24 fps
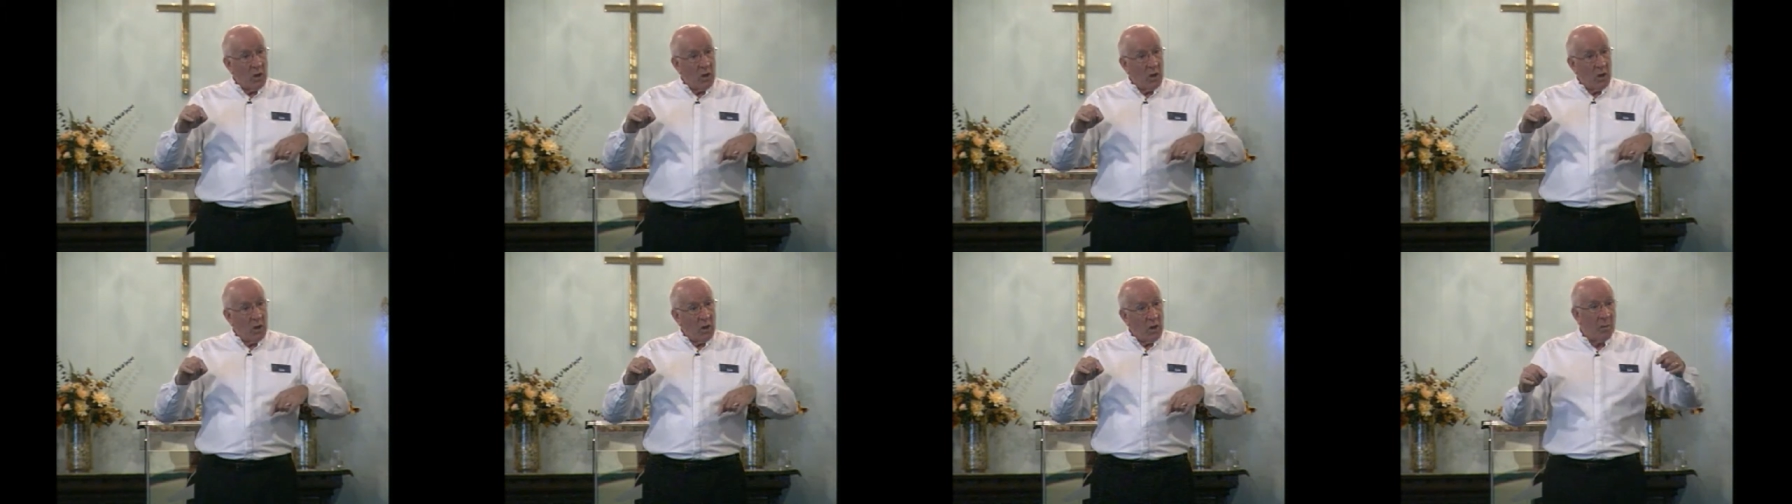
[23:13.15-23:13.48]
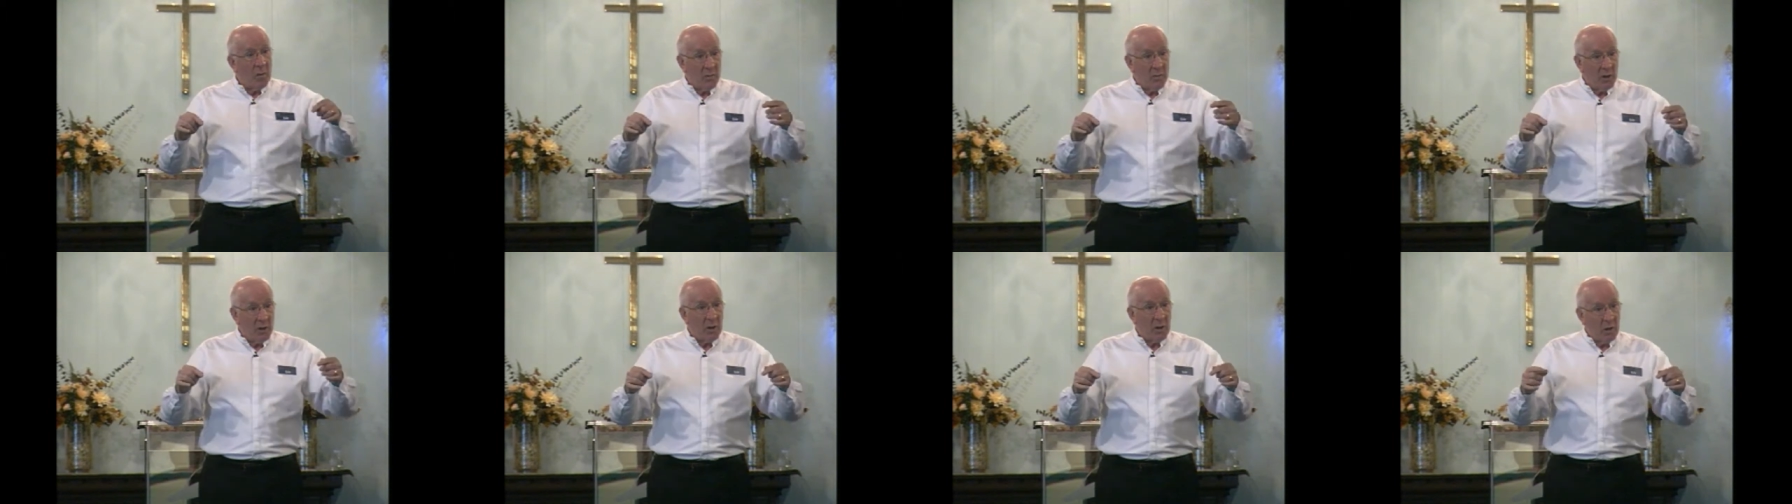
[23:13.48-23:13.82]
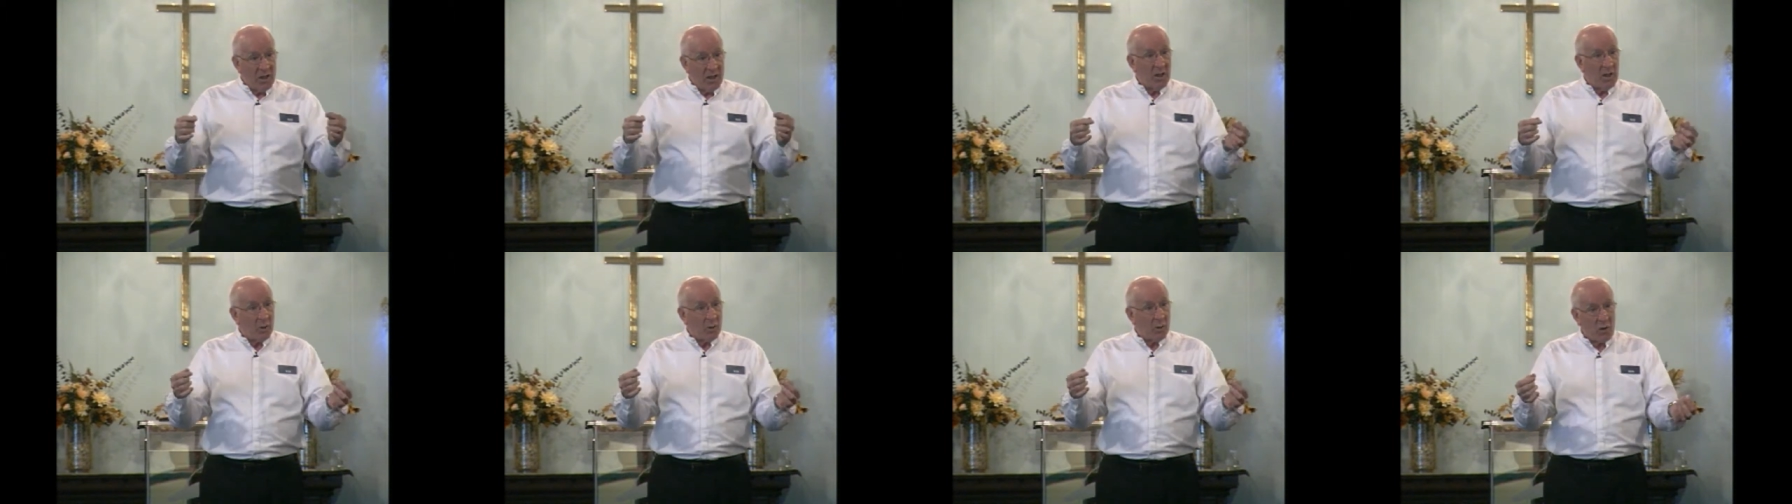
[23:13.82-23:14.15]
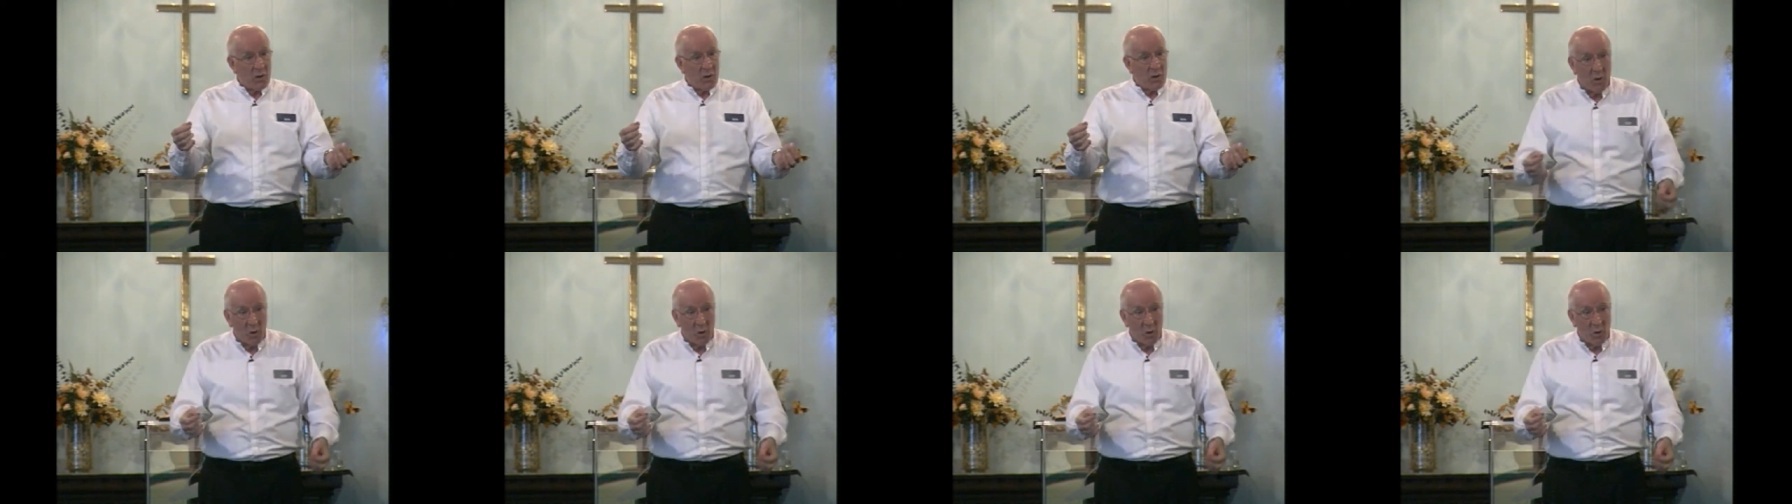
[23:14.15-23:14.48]
got to remember that we tell
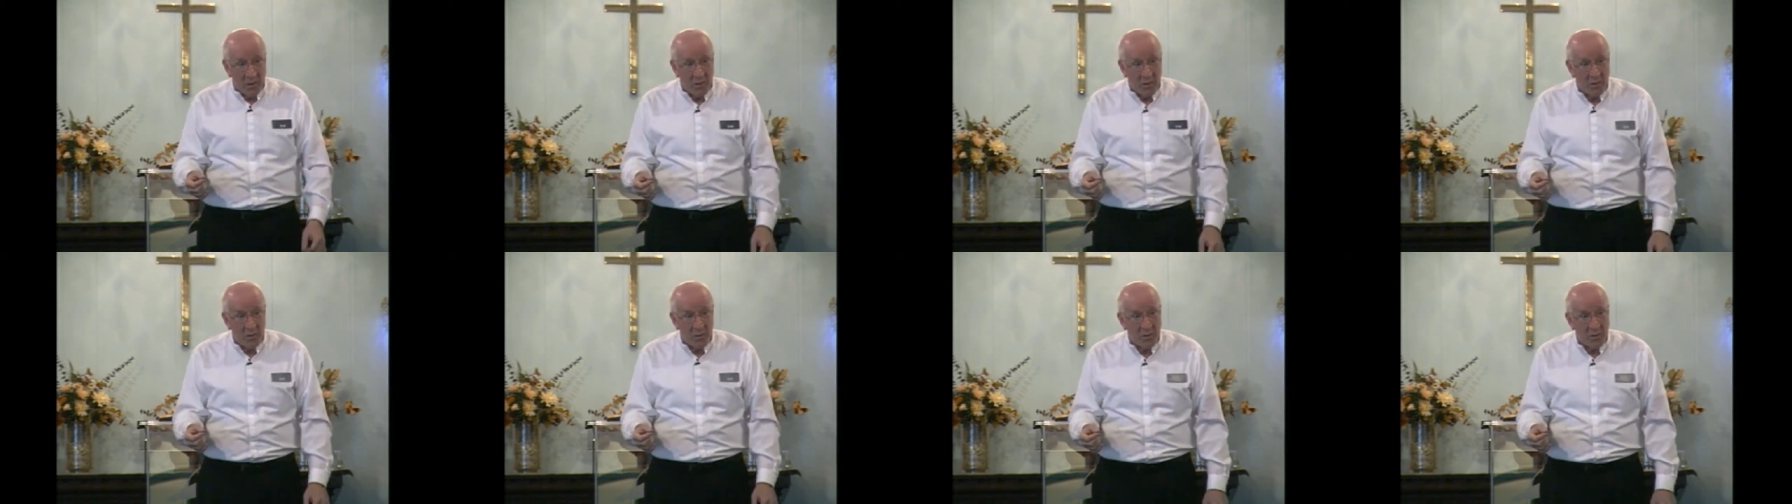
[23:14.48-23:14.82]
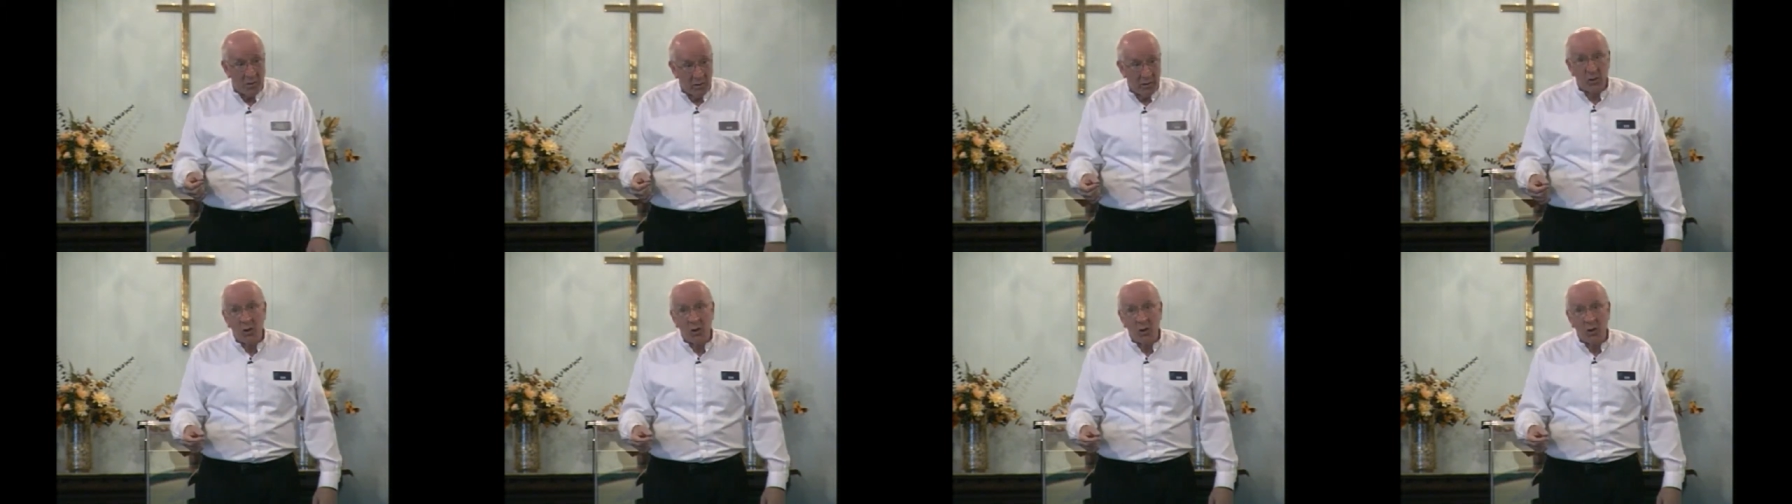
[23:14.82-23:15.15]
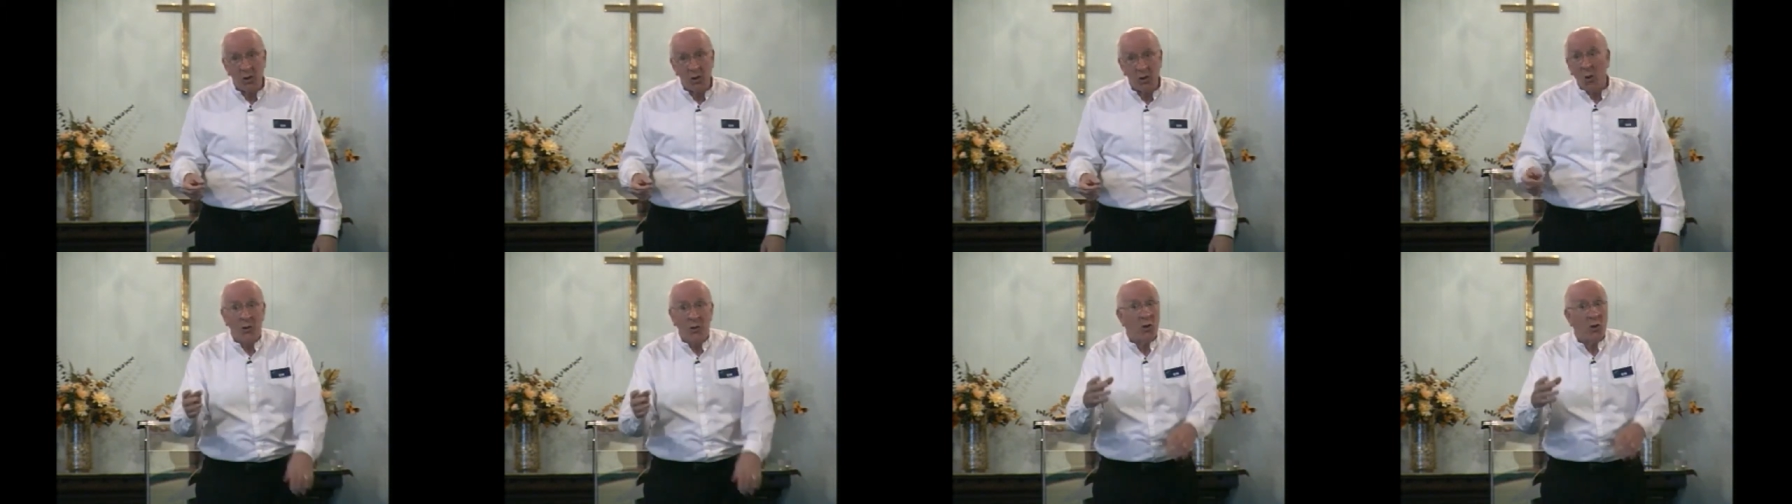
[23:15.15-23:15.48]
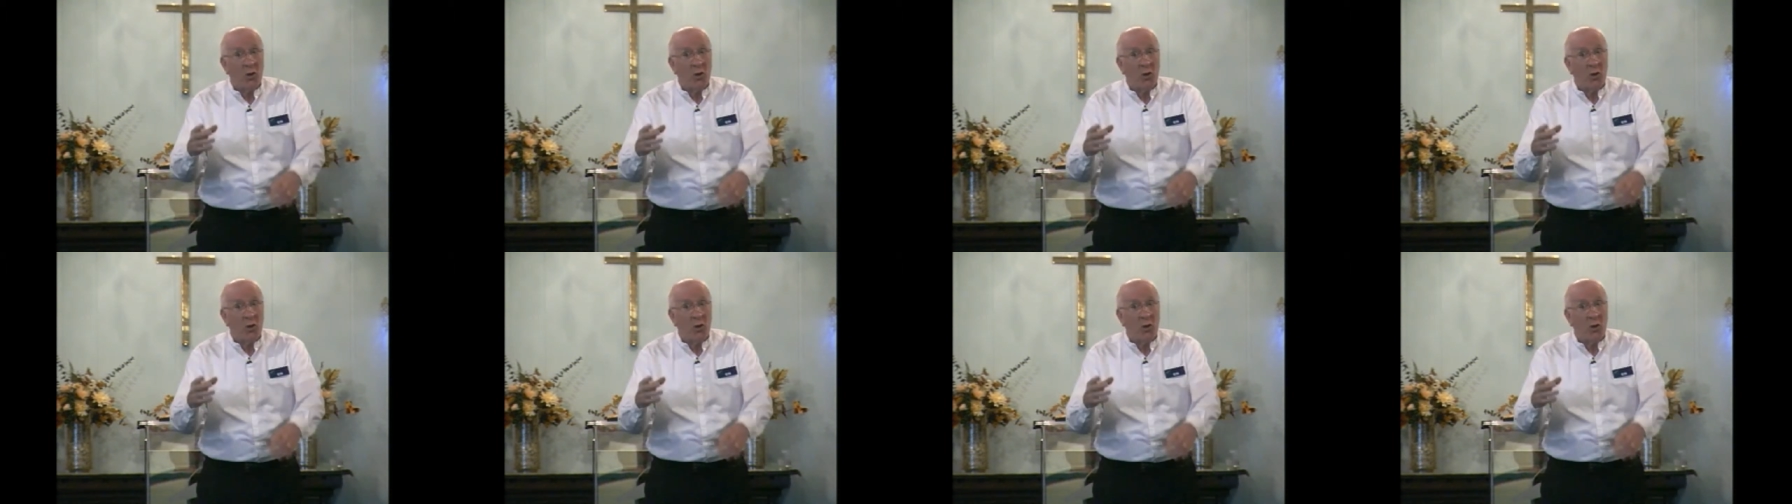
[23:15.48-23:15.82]
stories. Don't turn
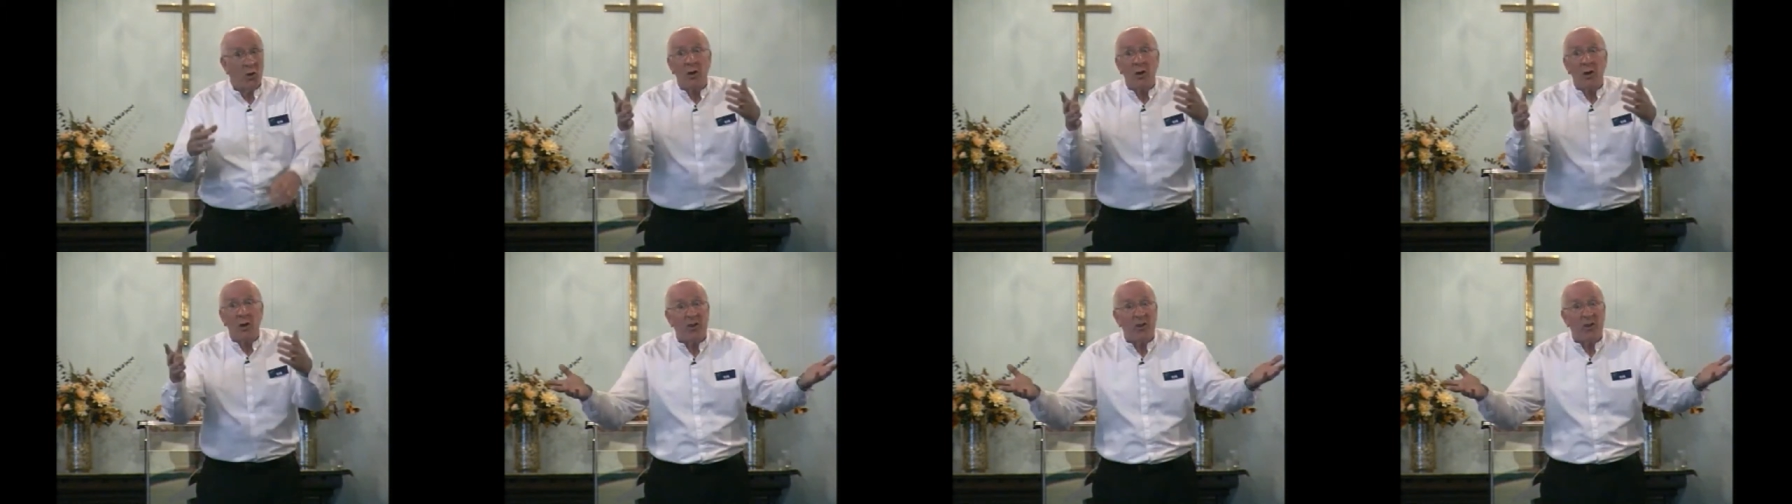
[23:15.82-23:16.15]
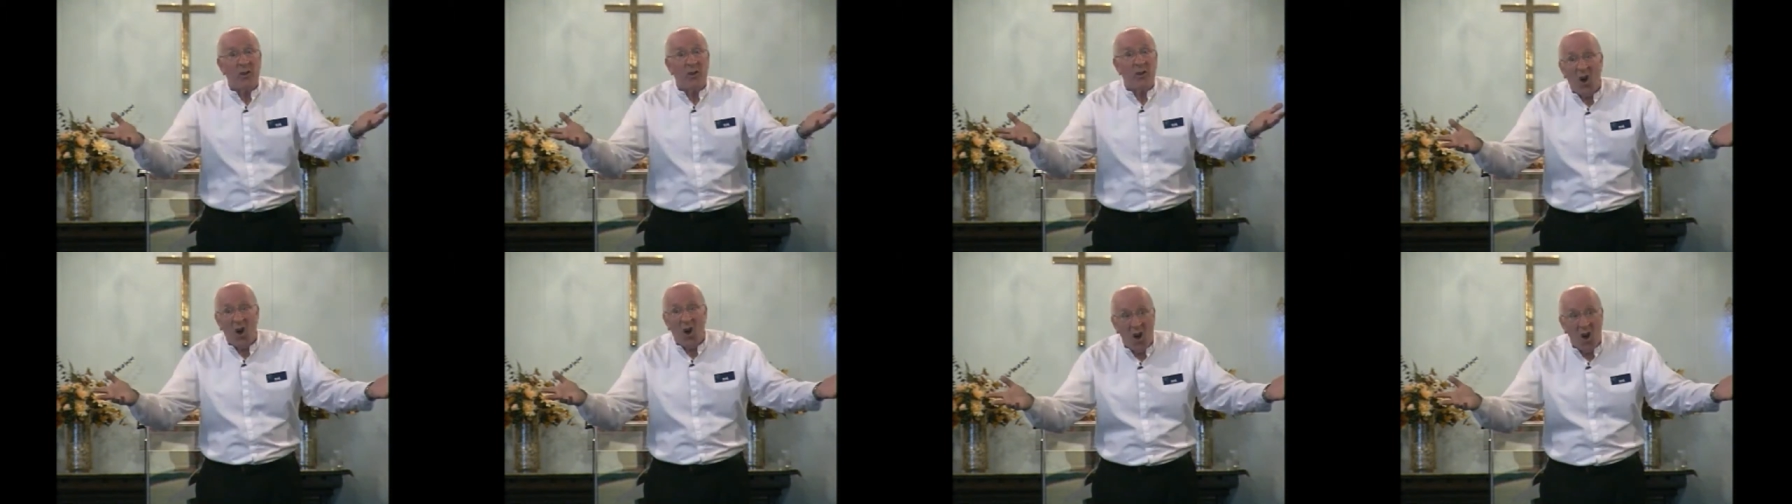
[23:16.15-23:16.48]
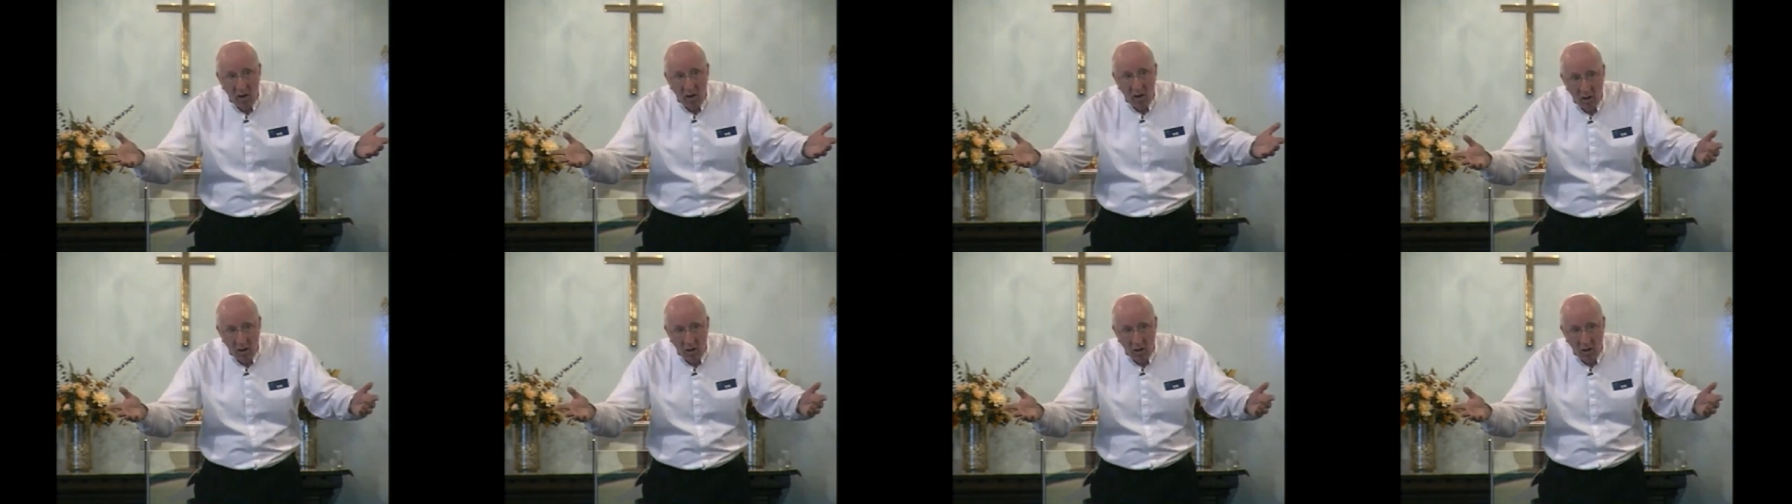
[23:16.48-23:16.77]
on your light in the fog.